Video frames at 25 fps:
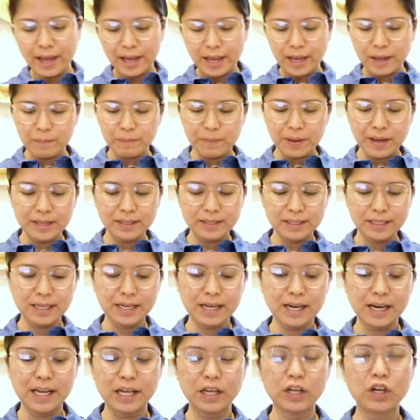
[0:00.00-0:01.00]
It
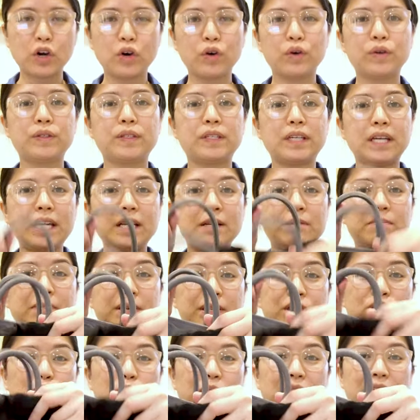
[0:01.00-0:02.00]
basically goes in
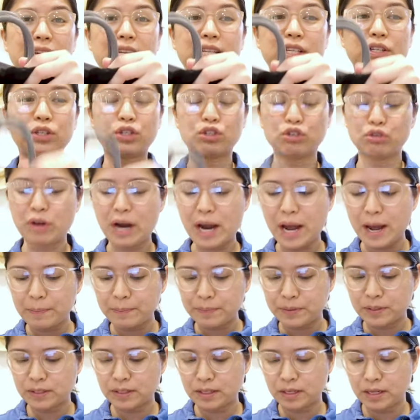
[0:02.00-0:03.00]
between the
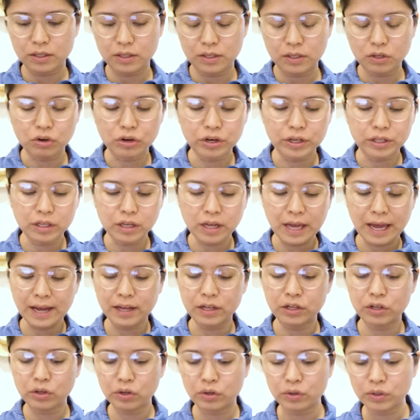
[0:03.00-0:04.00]
straps, sorry, the
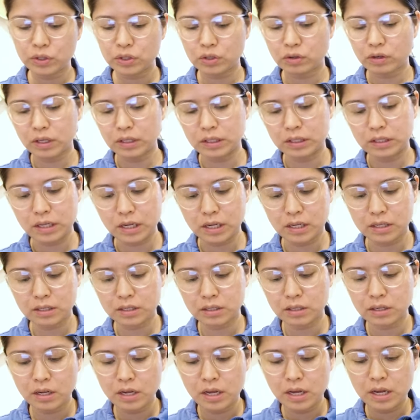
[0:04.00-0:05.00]
handle, so it
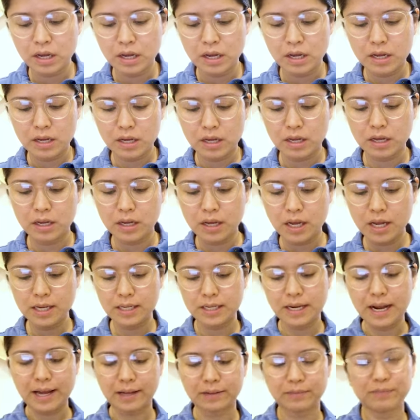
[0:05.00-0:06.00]
stays
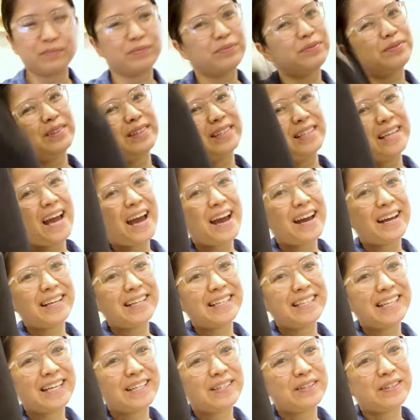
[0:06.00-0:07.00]
intact. Yeah,
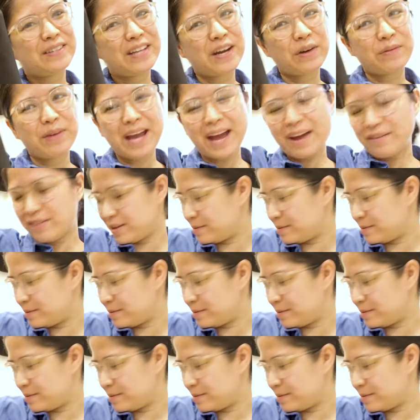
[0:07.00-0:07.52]
there we have